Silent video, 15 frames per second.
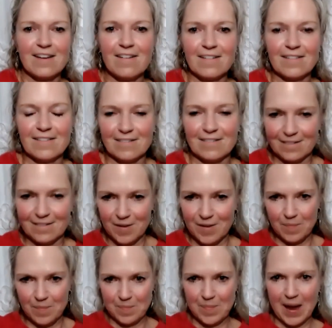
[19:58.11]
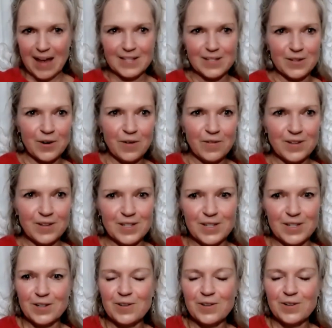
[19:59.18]
I'll pass it over
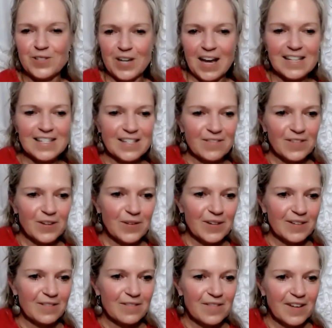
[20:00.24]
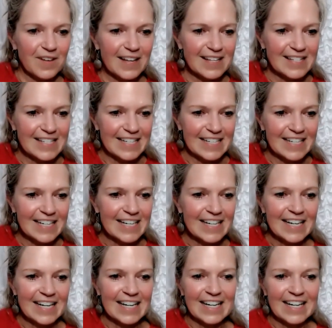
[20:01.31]
you, Jess, if you can fill us in.